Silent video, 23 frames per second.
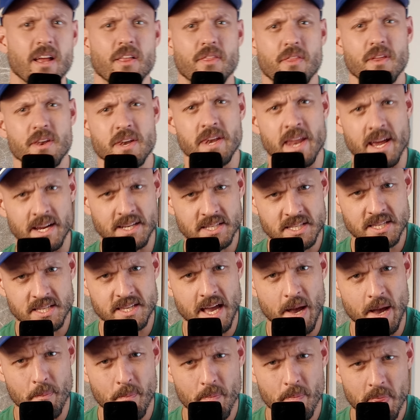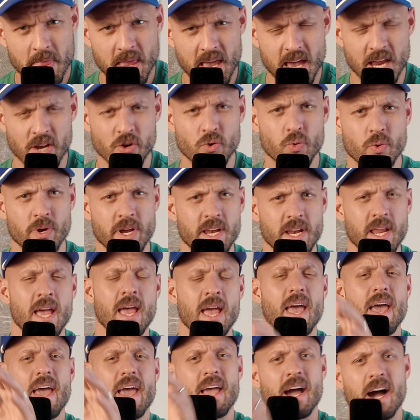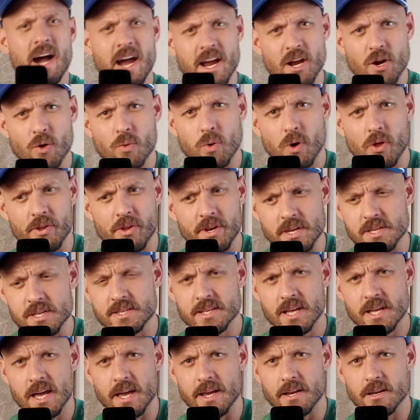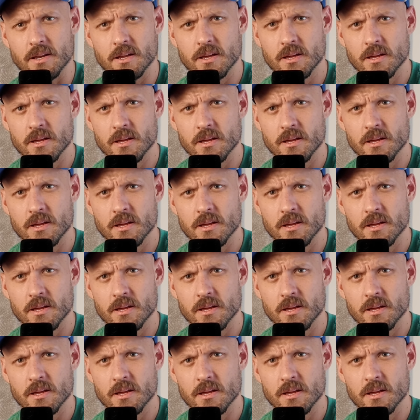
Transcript: the next step and create a higher quality design.